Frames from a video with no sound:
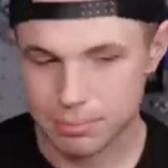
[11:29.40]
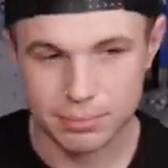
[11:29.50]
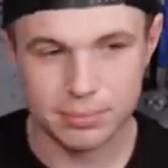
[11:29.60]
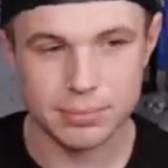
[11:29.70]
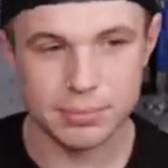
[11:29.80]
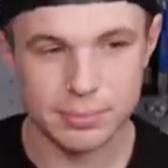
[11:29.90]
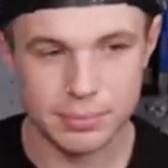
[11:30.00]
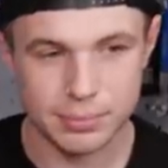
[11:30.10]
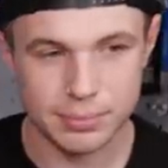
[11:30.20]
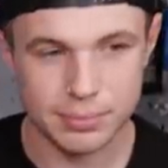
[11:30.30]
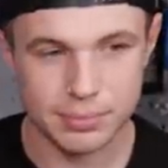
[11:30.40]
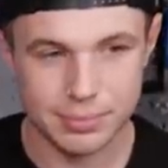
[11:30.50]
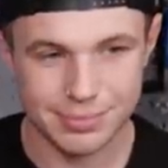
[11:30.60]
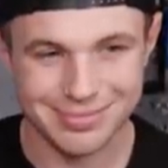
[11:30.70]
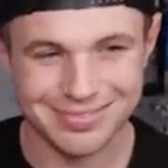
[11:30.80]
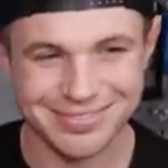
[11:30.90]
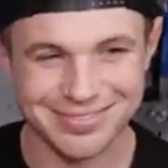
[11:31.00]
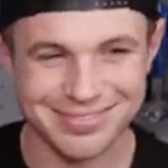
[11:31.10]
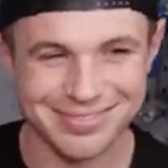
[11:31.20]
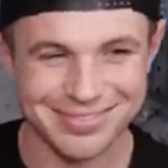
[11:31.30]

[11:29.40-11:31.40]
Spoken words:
The person shown says nothing.